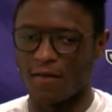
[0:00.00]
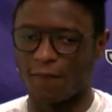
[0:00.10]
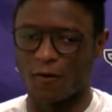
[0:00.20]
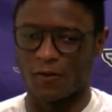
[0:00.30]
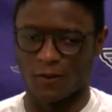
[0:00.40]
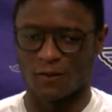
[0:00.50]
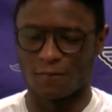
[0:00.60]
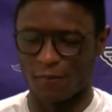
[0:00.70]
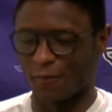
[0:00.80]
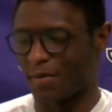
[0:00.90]
For
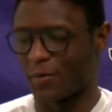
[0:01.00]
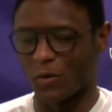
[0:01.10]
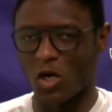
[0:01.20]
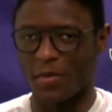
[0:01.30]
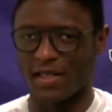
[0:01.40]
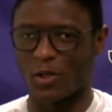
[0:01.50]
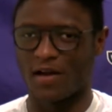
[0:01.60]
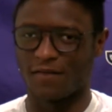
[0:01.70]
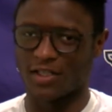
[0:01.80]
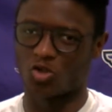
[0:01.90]
those people who know me, they know
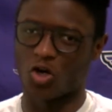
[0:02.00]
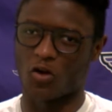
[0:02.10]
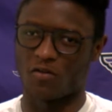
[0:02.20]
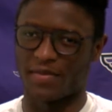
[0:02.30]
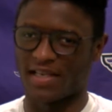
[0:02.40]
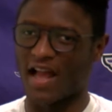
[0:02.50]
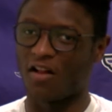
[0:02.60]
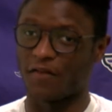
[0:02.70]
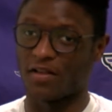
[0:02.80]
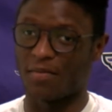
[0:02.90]
I've like struggled with being
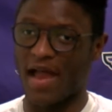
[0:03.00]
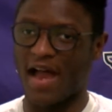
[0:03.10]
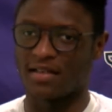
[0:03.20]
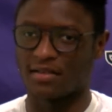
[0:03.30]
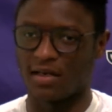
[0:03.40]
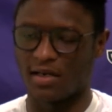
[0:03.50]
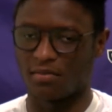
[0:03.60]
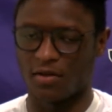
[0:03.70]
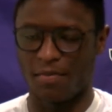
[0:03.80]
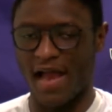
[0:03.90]
healthy in the past.
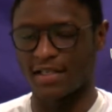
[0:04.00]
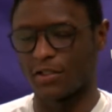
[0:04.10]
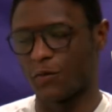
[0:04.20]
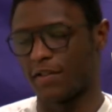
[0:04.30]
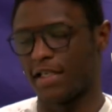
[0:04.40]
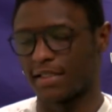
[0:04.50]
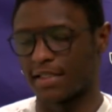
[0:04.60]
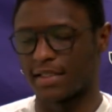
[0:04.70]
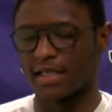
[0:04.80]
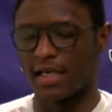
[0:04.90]
The past two
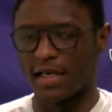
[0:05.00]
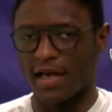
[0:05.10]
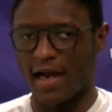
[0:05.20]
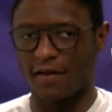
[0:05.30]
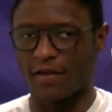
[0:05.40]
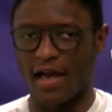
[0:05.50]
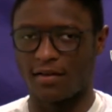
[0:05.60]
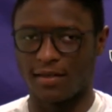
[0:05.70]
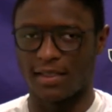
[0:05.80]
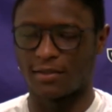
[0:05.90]
seasons, I've
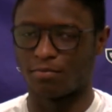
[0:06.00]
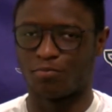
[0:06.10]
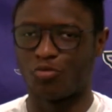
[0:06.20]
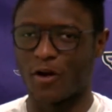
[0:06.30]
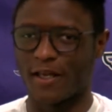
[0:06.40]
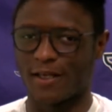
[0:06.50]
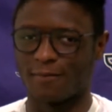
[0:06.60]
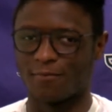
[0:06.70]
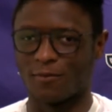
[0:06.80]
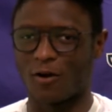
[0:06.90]
had like some
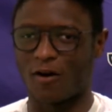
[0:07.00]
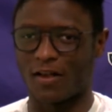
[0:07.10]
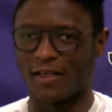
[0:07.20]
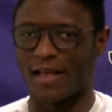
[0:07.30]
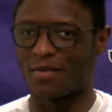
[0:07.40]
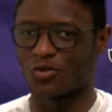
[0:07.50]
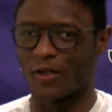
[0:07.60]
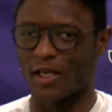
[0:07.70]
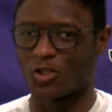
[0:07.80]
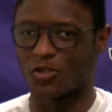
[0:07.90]
pretty gnarly
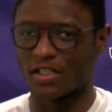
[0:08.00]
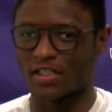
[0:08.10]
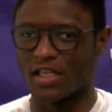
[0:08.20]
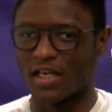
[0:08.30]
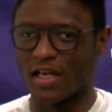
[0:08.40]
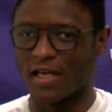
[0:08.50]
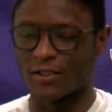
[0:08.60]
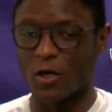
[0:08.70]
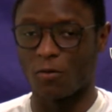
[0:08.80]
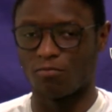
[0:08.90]
hamstring injuries, and
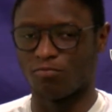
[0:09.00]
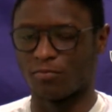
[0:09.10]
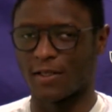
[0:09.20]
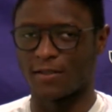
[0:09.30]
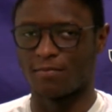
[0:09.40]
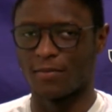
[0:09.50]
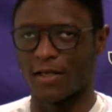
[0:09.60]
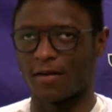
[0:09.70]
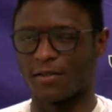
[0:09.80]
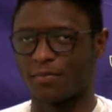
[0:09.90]
so
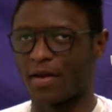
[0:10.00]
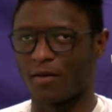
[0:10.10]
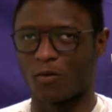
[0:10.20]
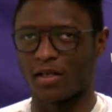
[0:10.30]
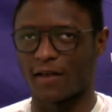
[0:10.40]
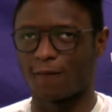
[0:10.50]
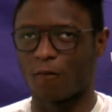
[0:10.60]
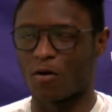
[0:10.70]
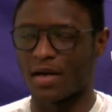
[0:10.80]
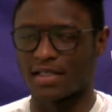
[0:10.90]
it's been like
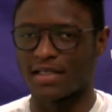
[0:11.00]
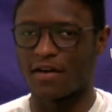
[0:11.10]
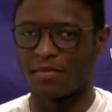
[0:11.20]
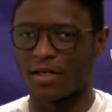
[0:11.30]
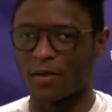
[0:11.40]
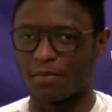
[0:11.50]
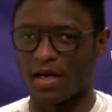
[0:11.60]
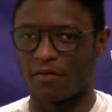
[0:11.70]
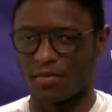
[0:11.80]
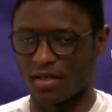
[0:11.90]
4 months now.
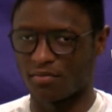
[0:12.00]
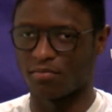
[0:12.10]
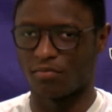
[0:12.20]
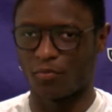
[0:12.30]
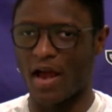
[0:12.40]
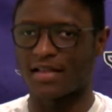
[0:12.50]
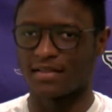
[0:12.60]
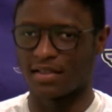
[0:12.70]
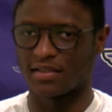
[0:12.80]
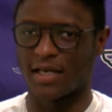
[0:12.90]
We've been
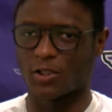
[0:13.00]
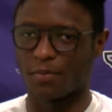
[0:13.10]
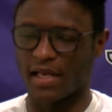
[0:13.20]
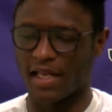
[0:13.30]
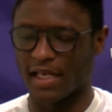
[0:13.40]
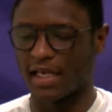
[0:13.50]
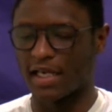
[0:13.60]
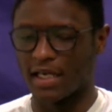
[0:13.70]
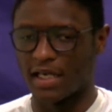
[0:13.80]
practicing / competing.